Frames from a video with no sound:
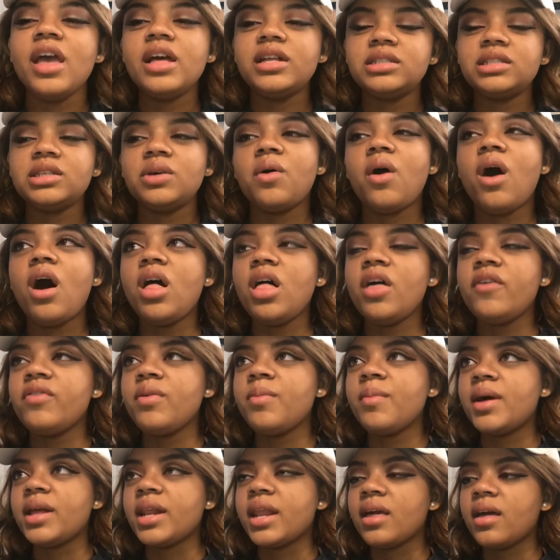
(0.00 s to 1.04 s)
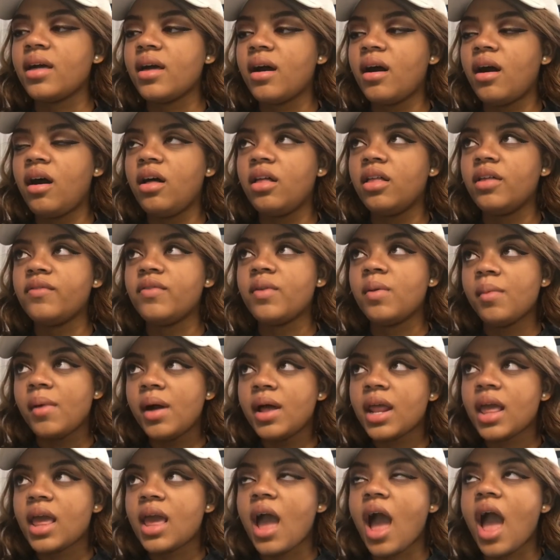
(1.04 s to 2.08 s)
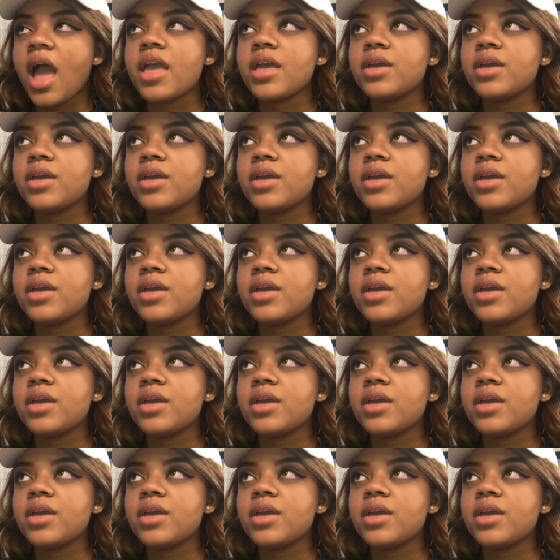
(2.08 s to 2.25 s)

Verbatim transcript: So all of the money, all of the money I